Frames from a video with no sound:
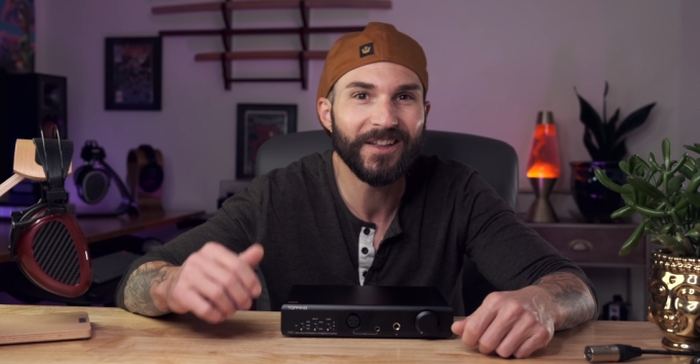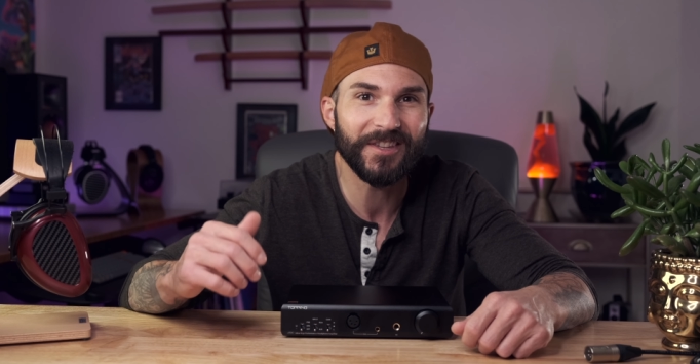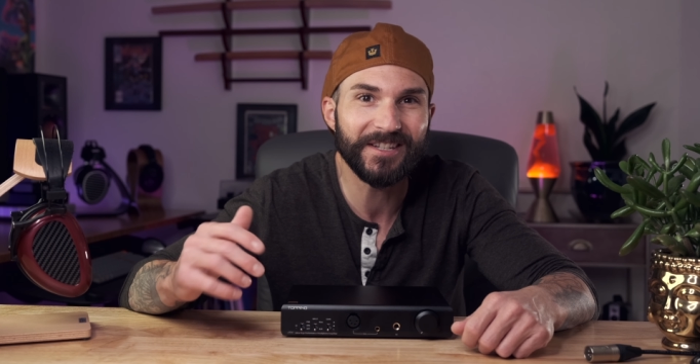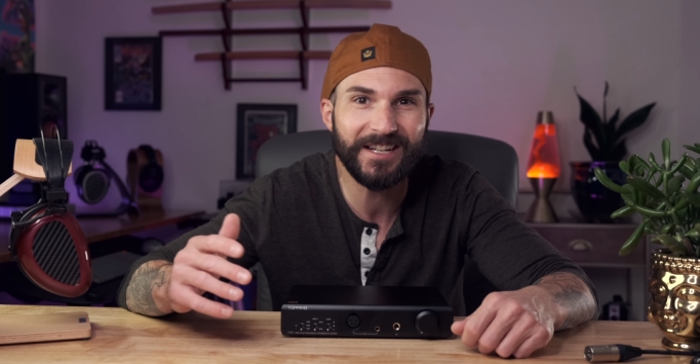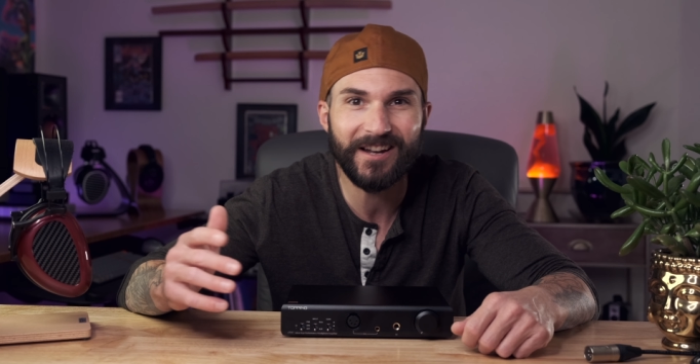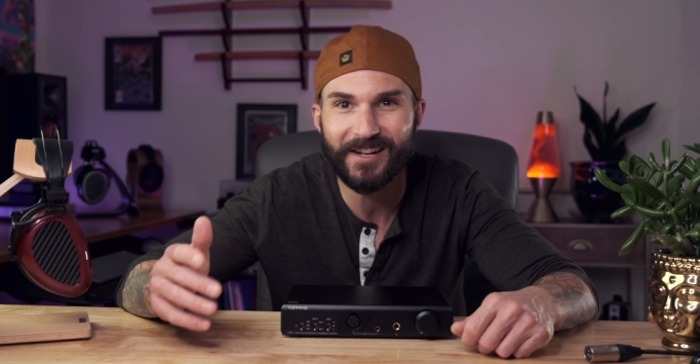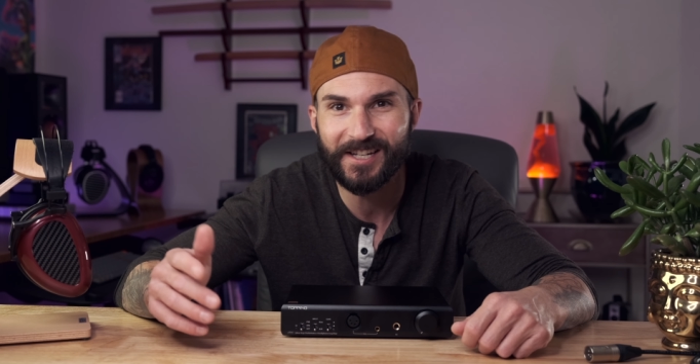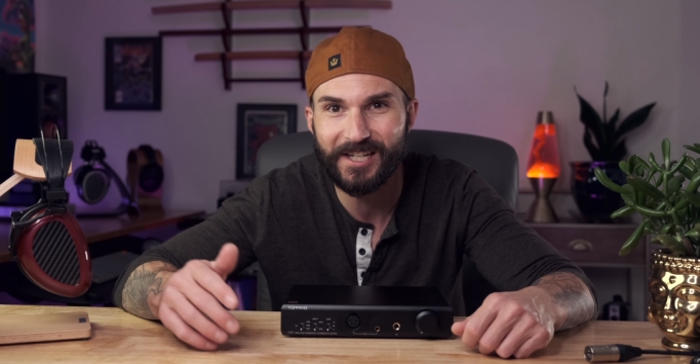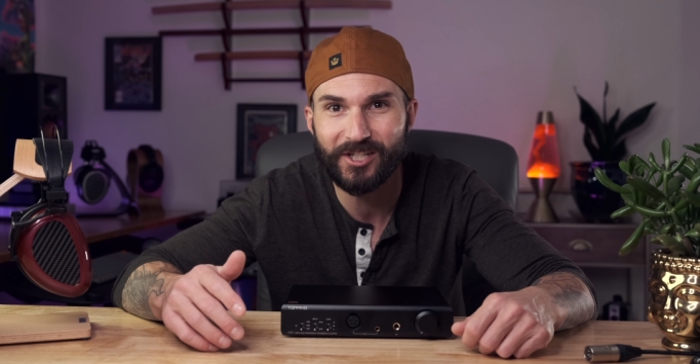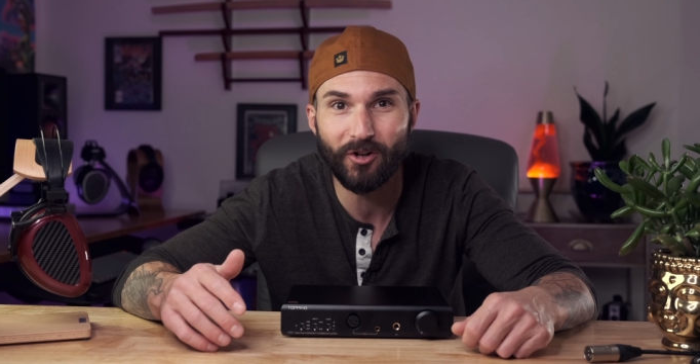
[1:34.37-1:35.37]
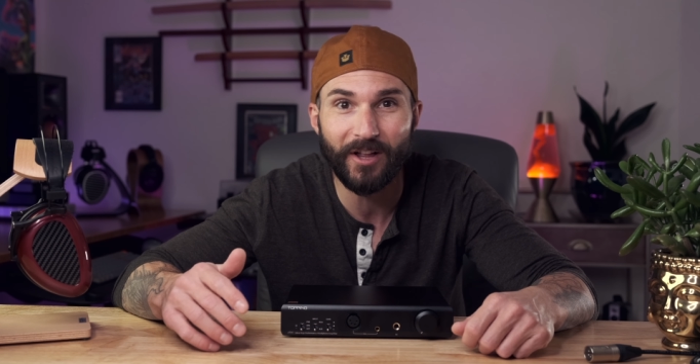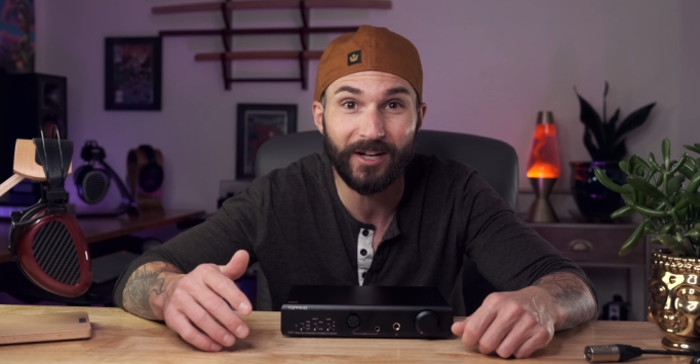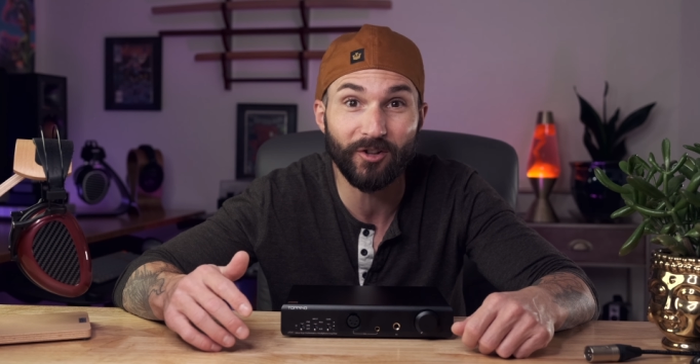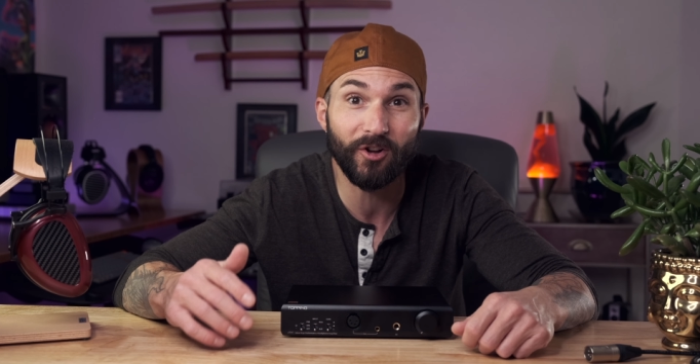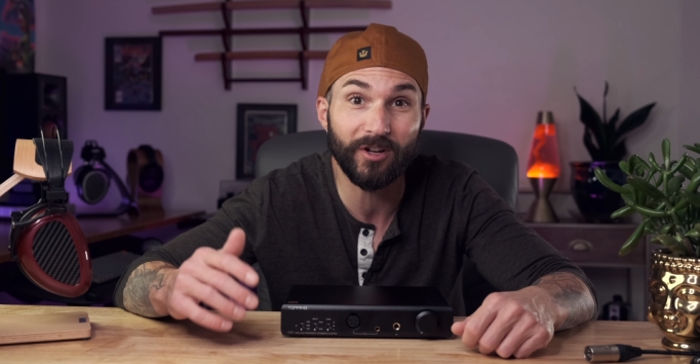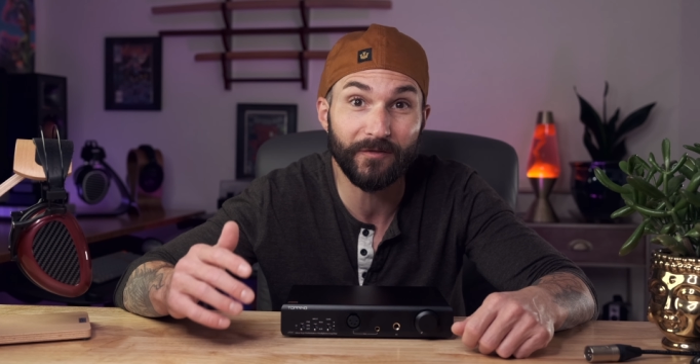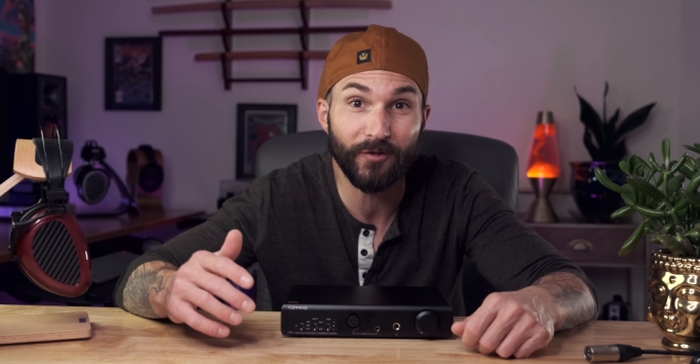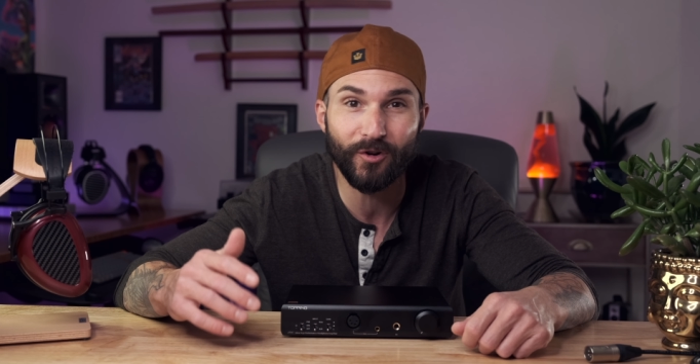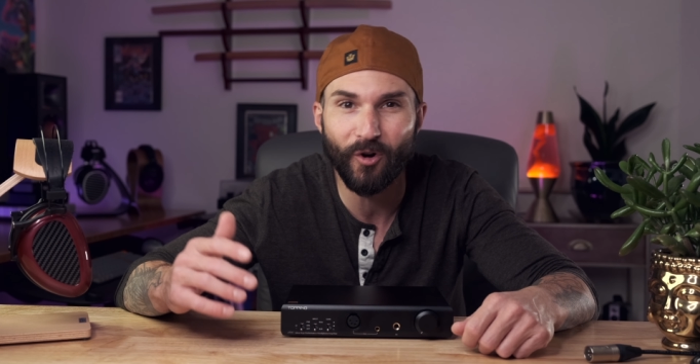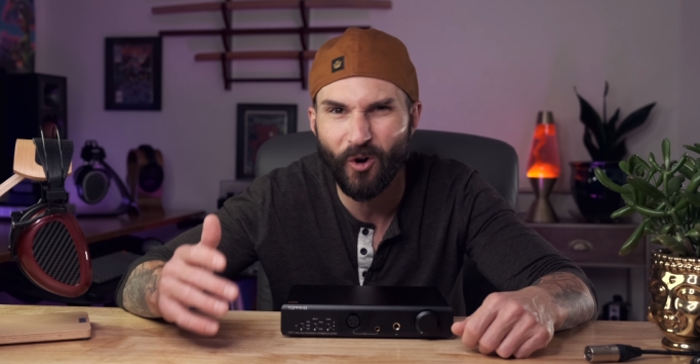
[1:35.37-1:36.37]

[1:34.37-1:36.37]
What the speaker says: The D90 digital analog converter